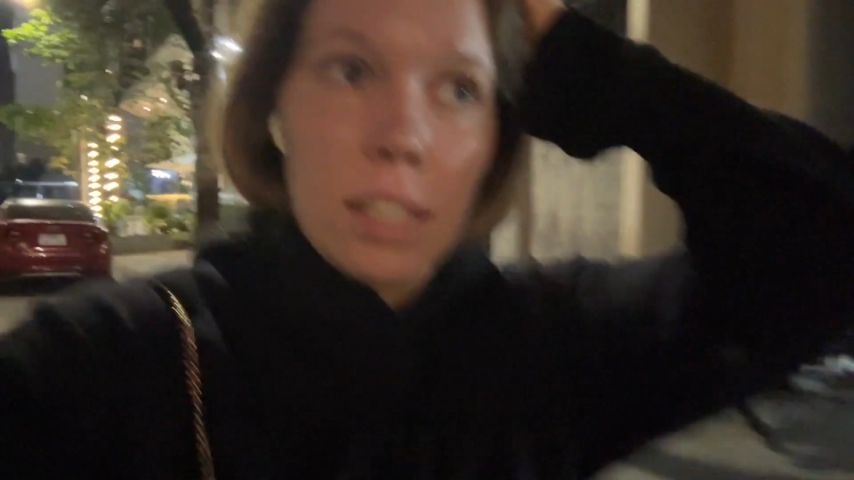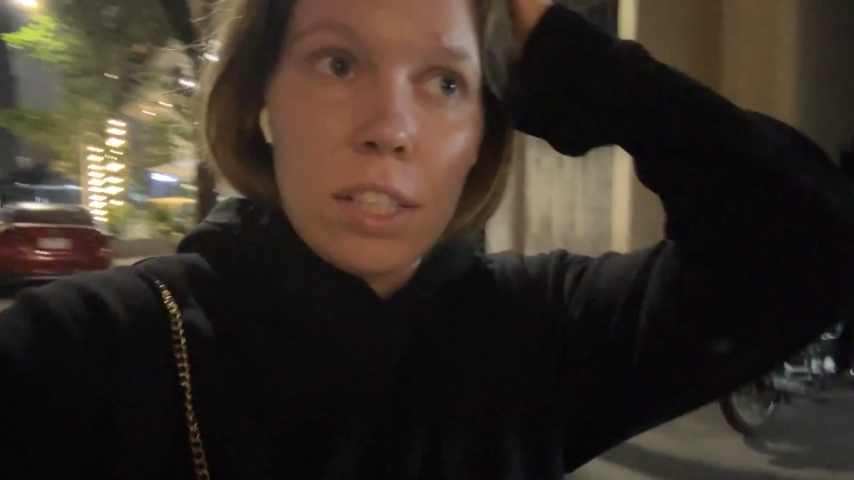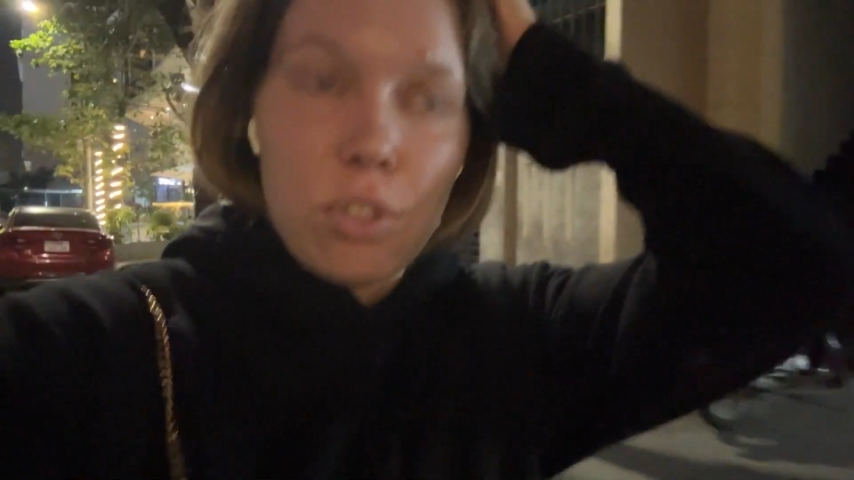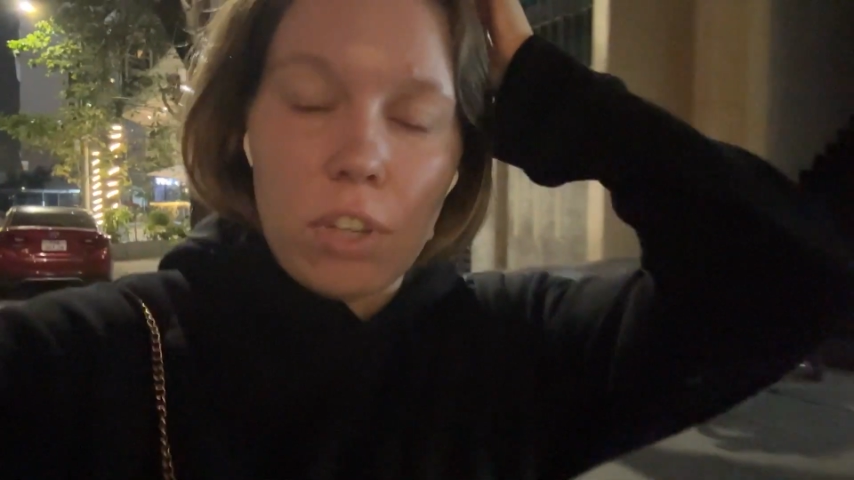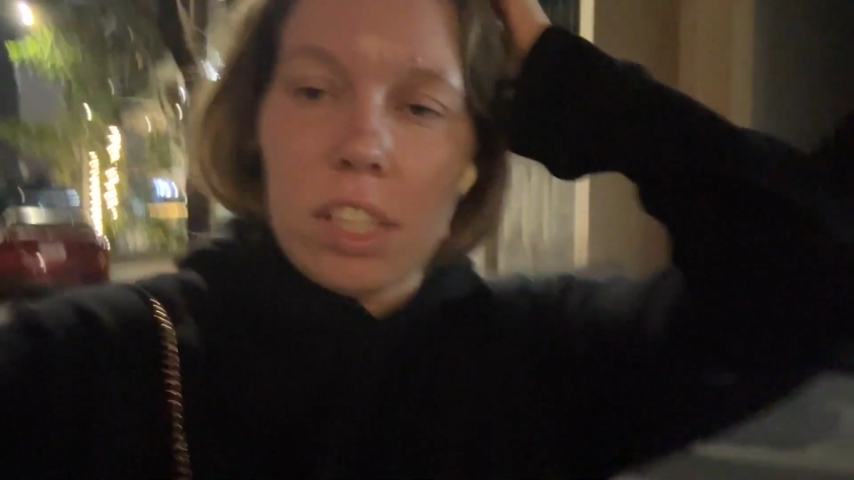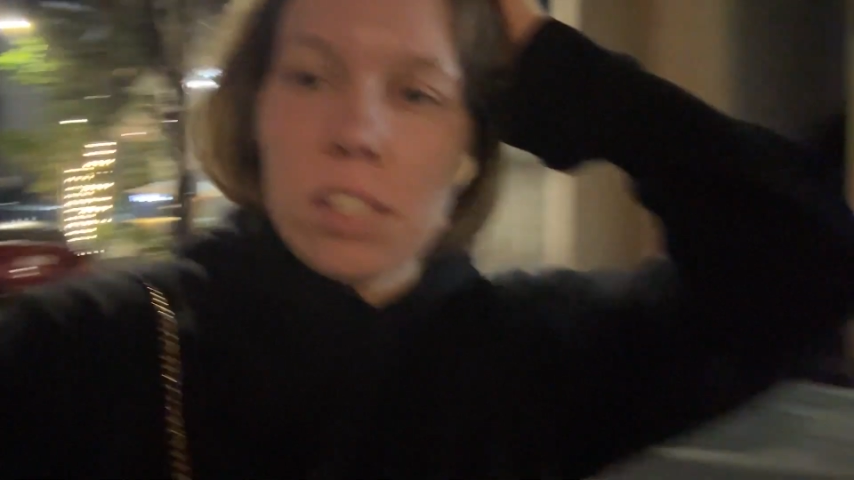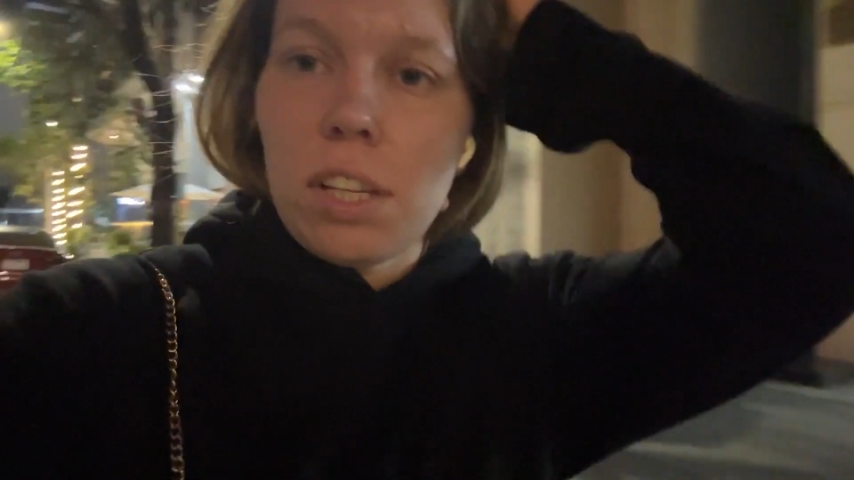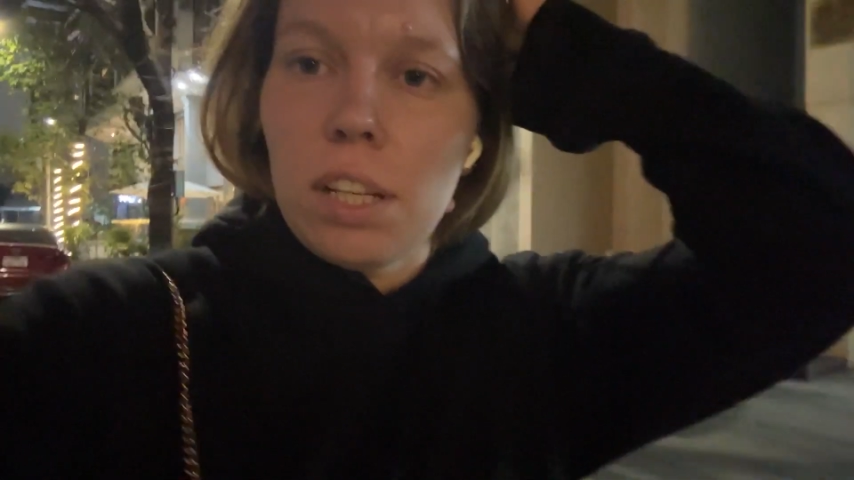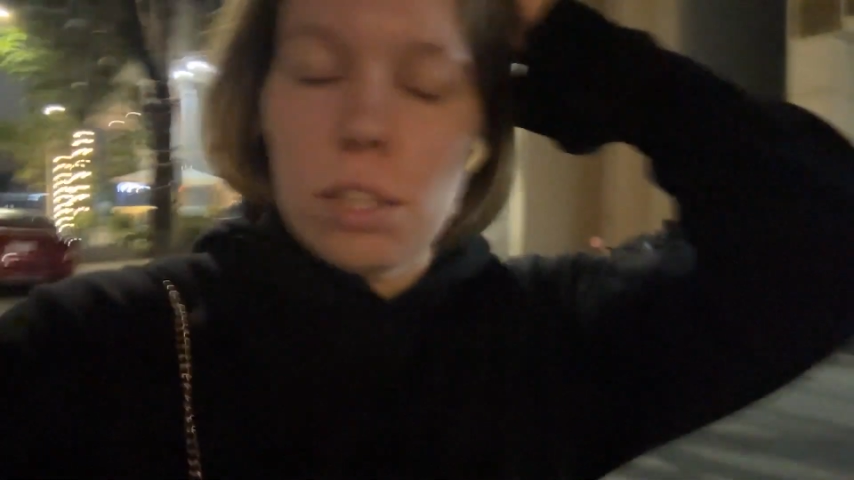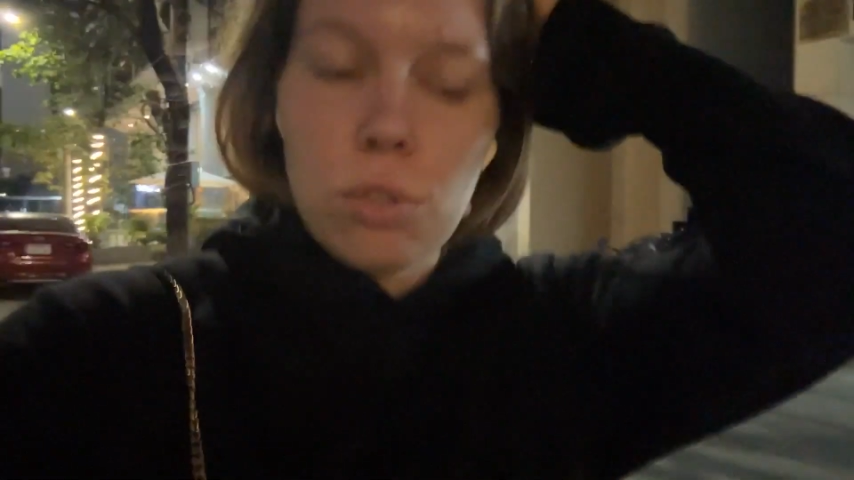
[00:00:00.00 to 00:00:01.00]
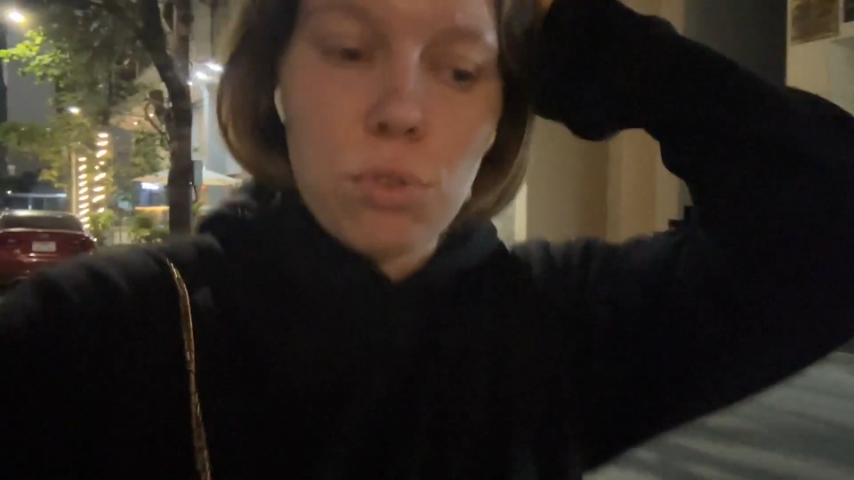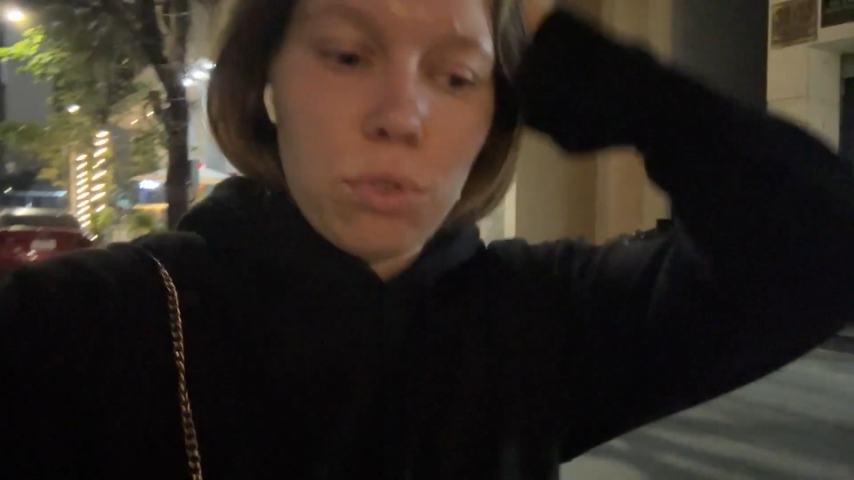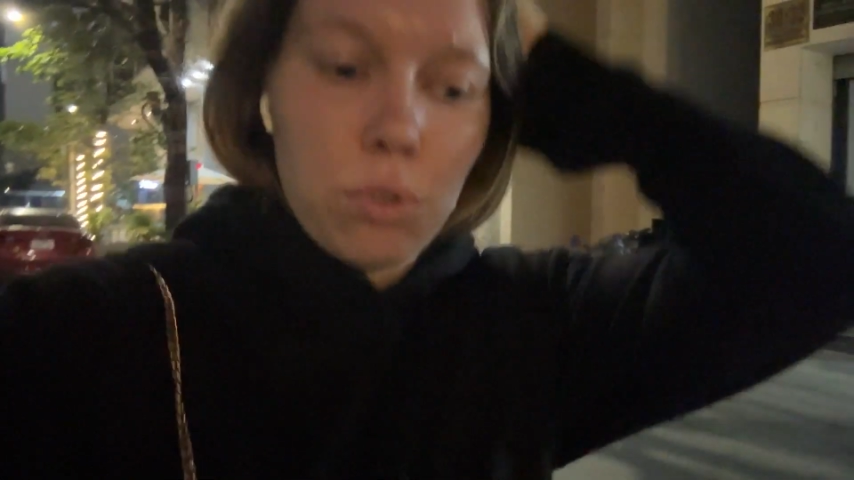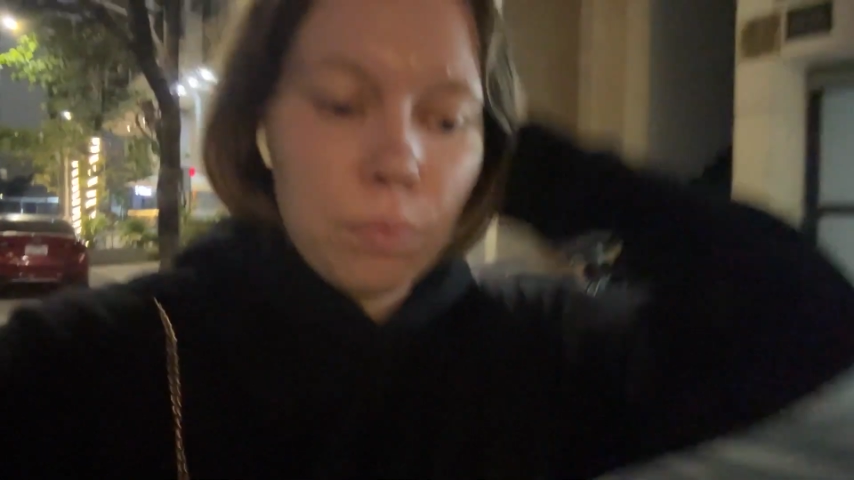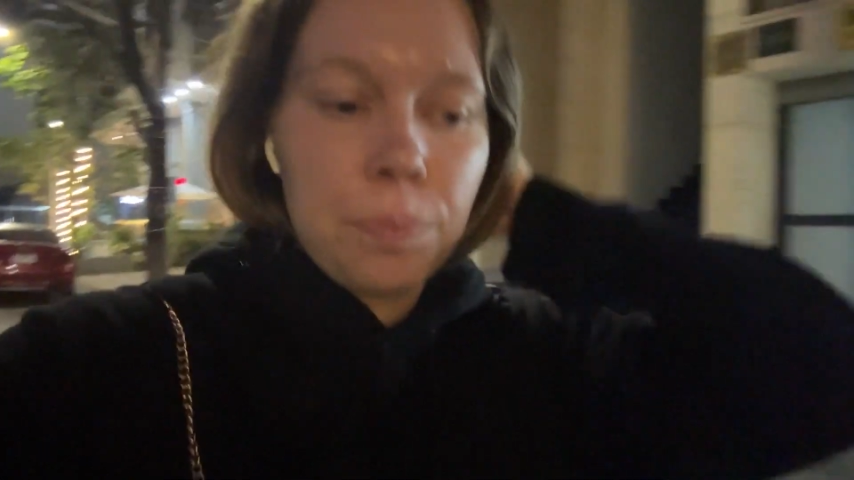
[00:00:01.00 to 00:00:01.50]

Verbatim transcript: so I decided to